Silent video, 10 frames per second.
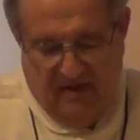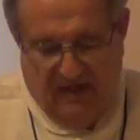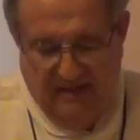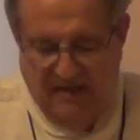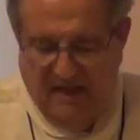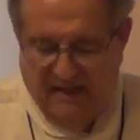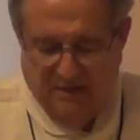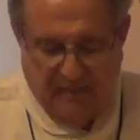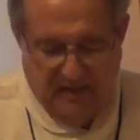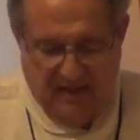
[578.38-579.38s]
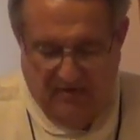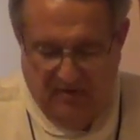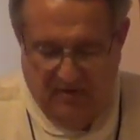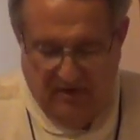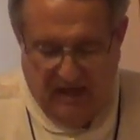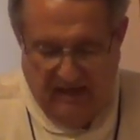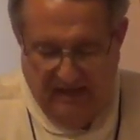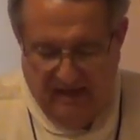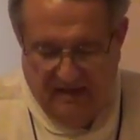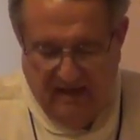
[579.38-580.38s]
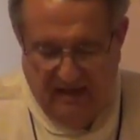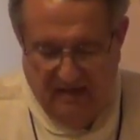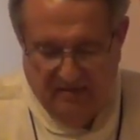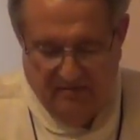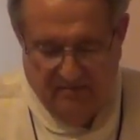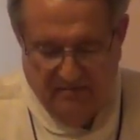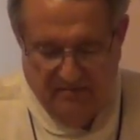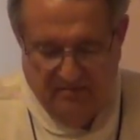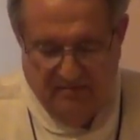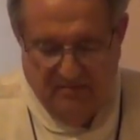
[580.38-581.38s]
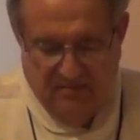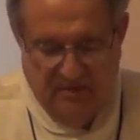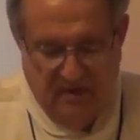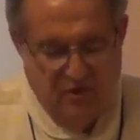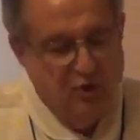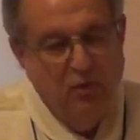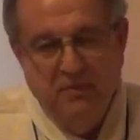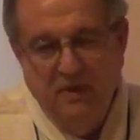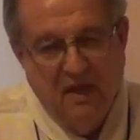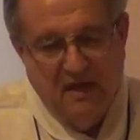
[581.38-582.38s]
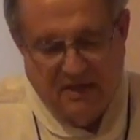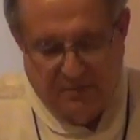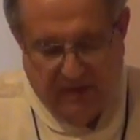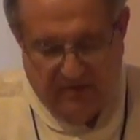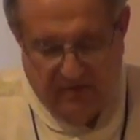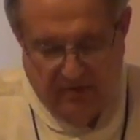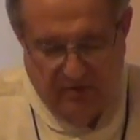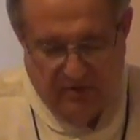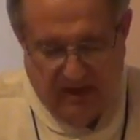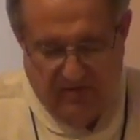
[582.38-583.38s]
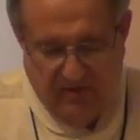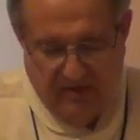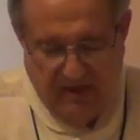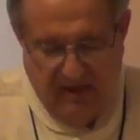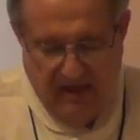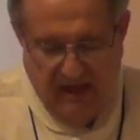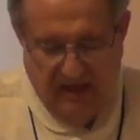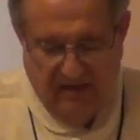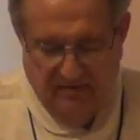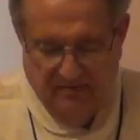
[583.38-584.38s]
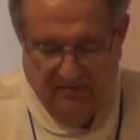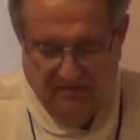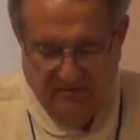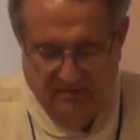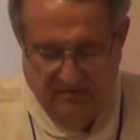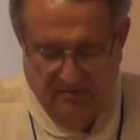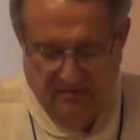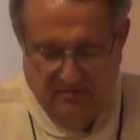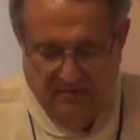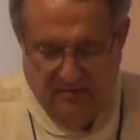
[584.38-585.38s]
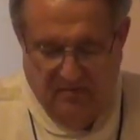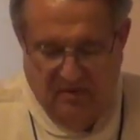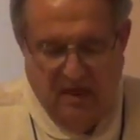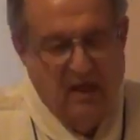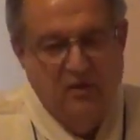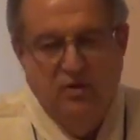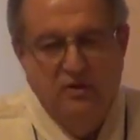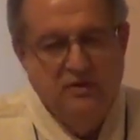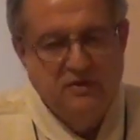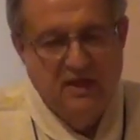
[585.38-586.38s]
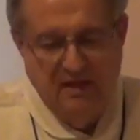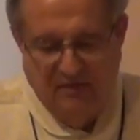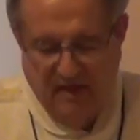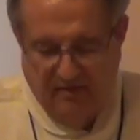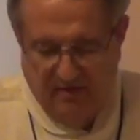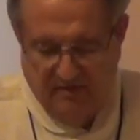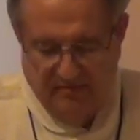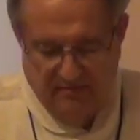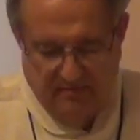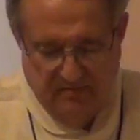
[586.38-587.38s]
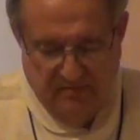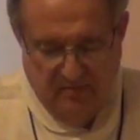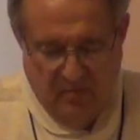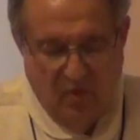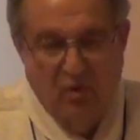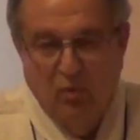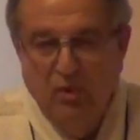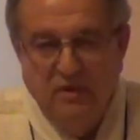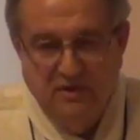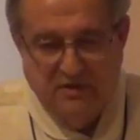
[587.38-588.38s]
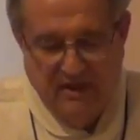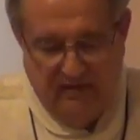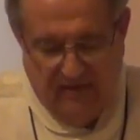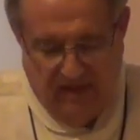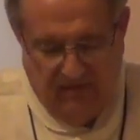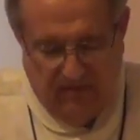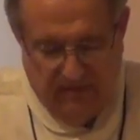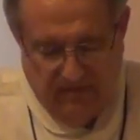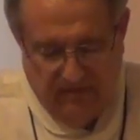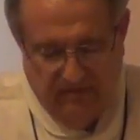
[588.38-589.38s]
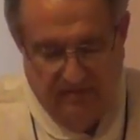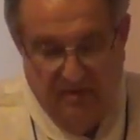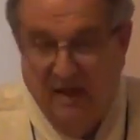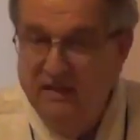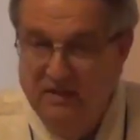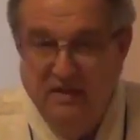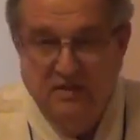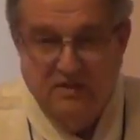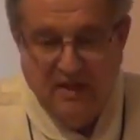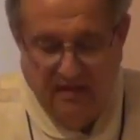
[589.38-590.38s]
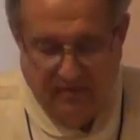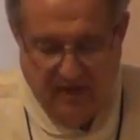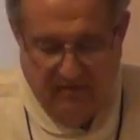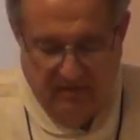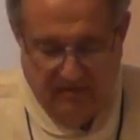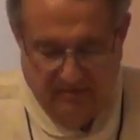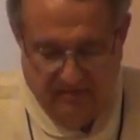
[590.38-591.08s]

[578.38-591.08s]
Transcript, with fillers: I did not expect Kevin to die that day, and Job did not expect to lose everything he had. God couldn't save Kevin, or wouldn't save Kevin, and didn't save Kevin.